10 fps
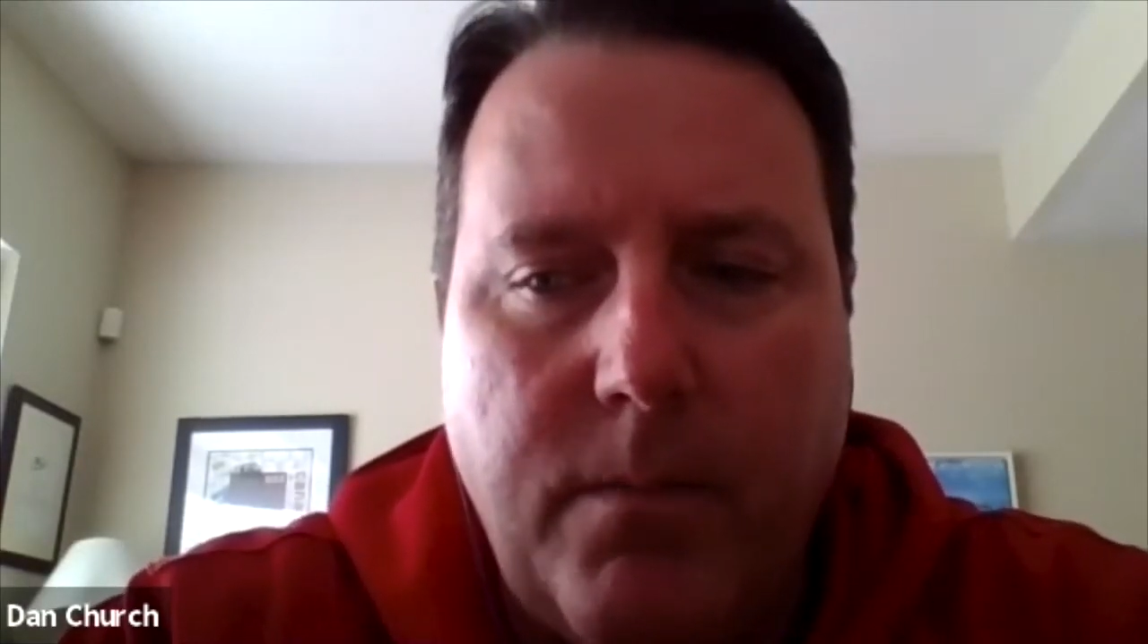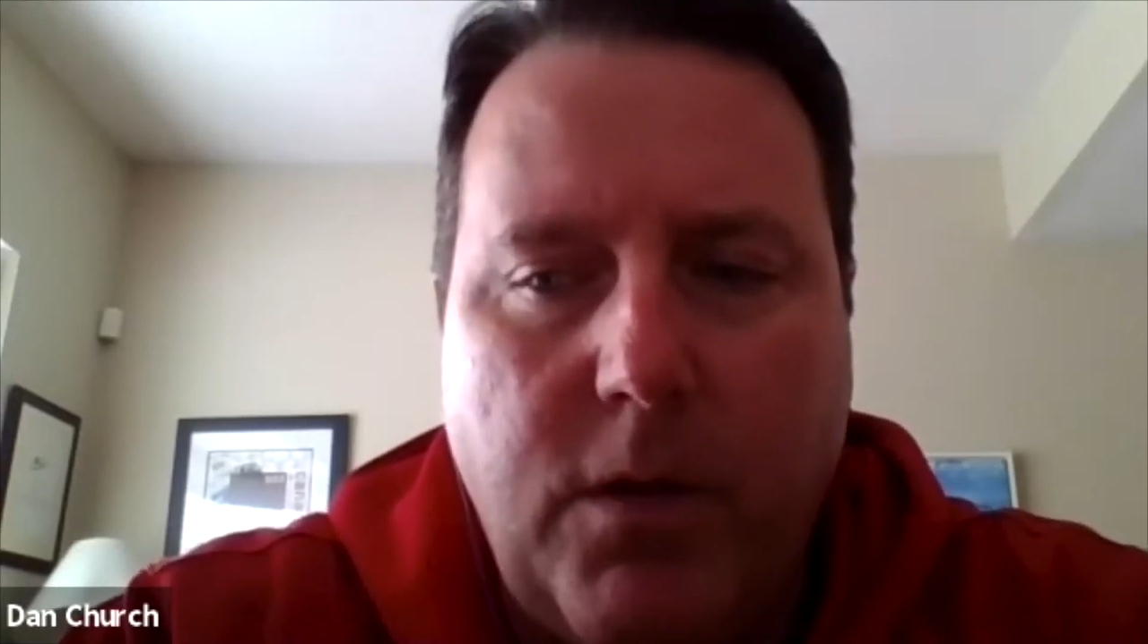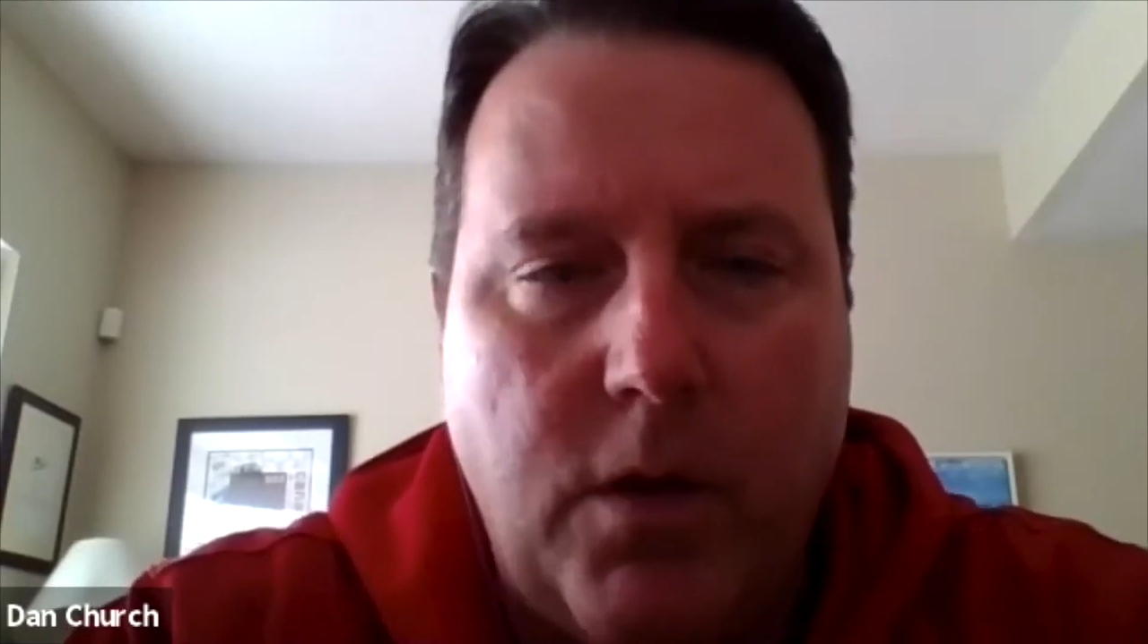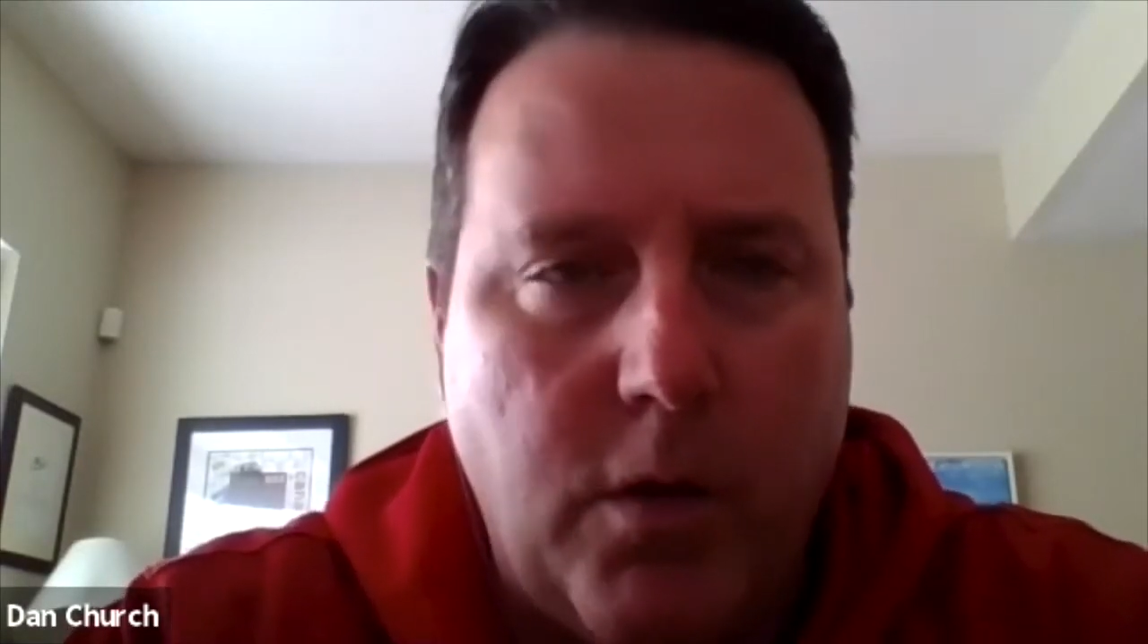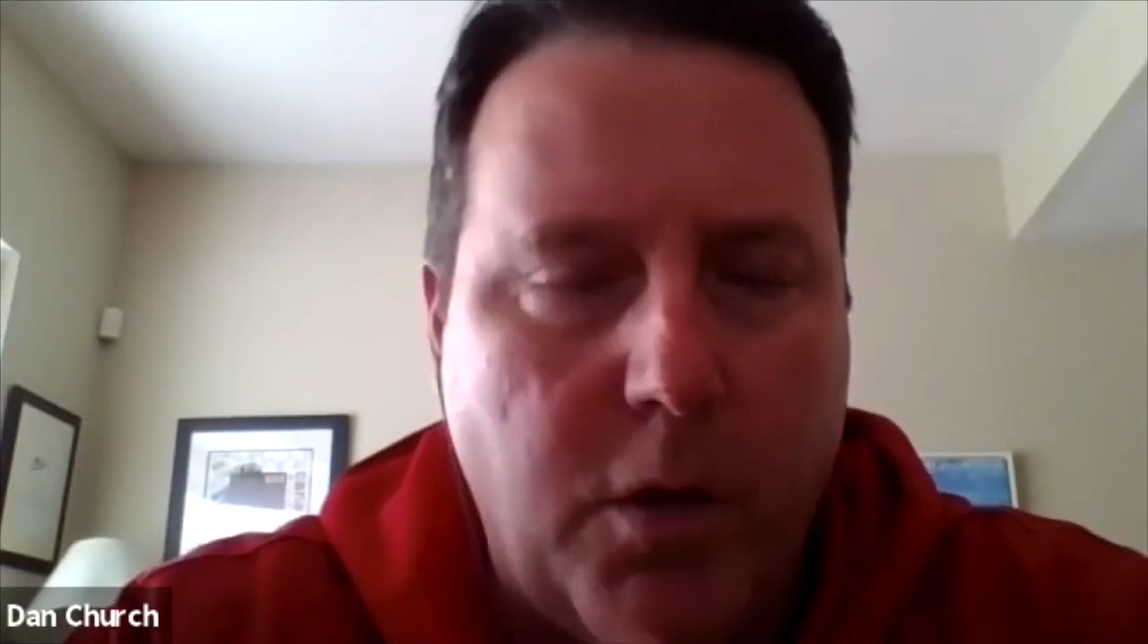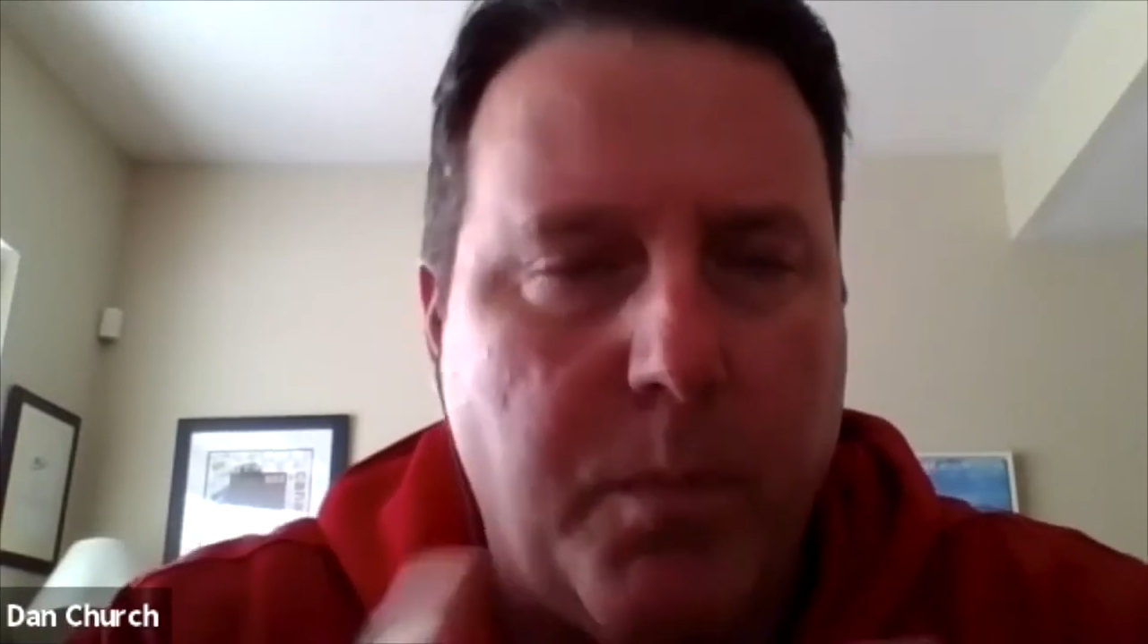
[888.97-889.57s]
you're